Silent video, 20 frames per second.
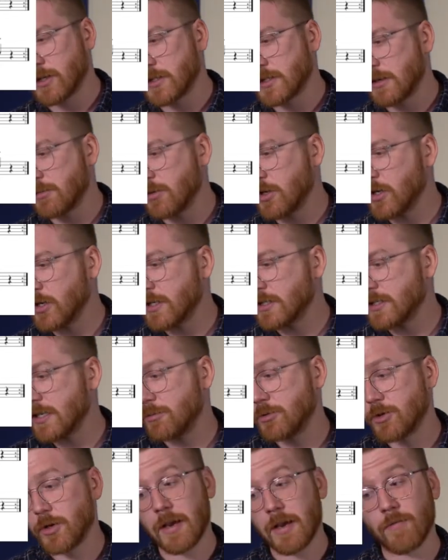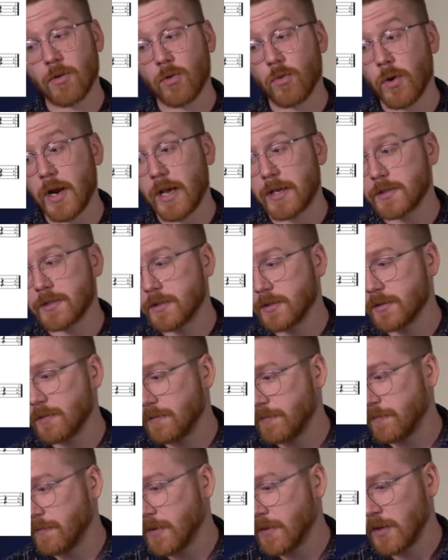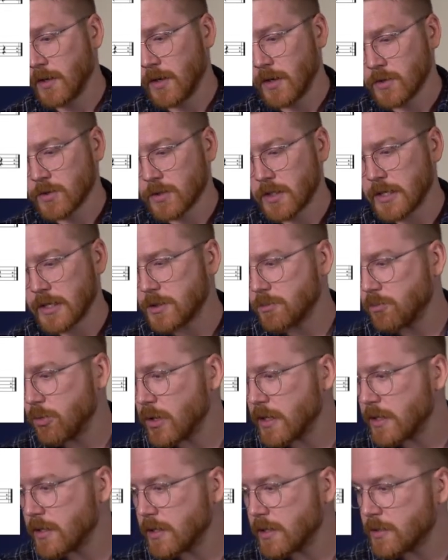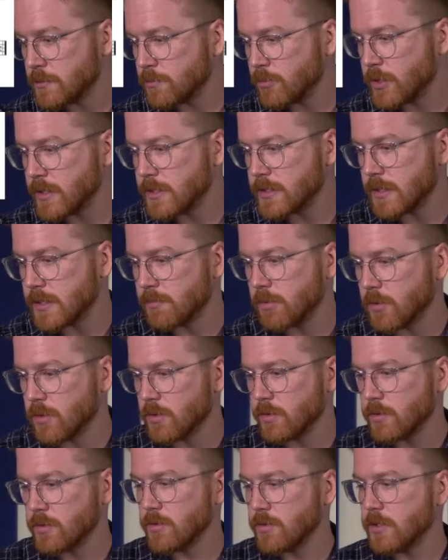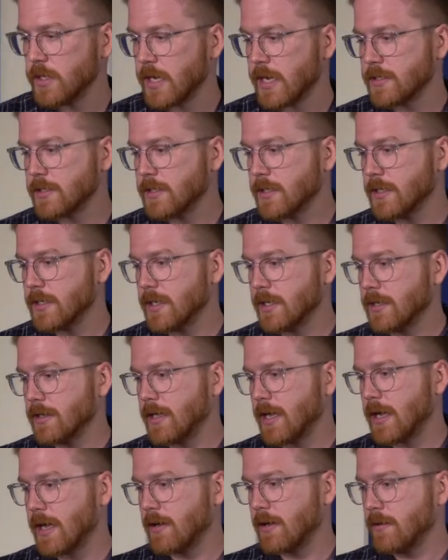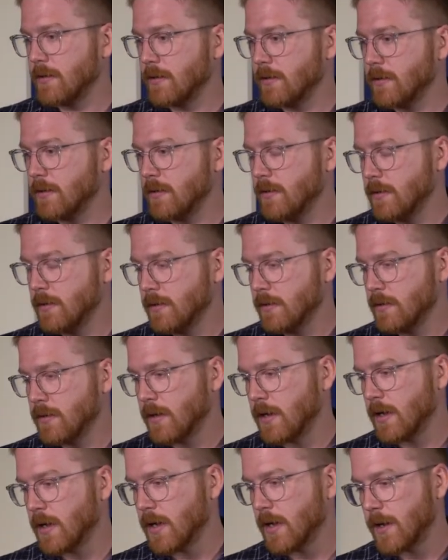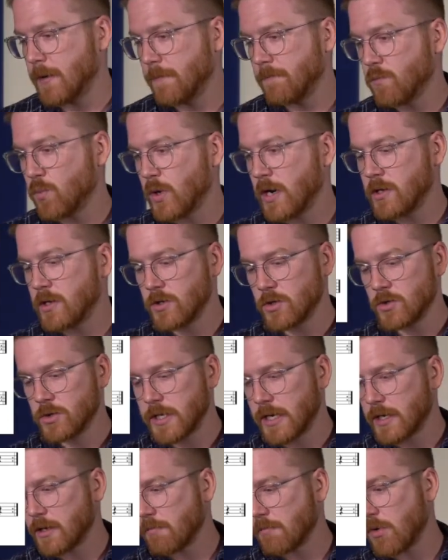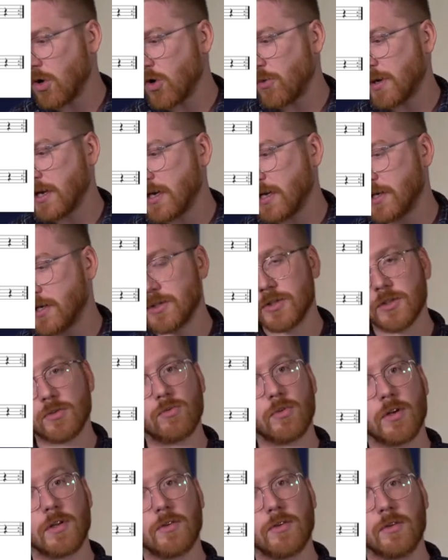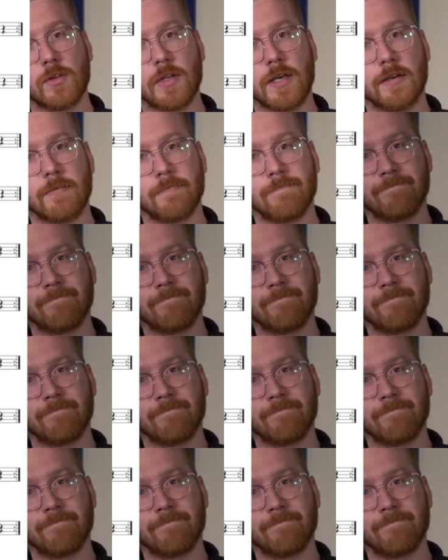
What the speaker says: similar, except you have a rest. So that's pretty simple. You guys can get that. Why don't you take a moment and just run through that?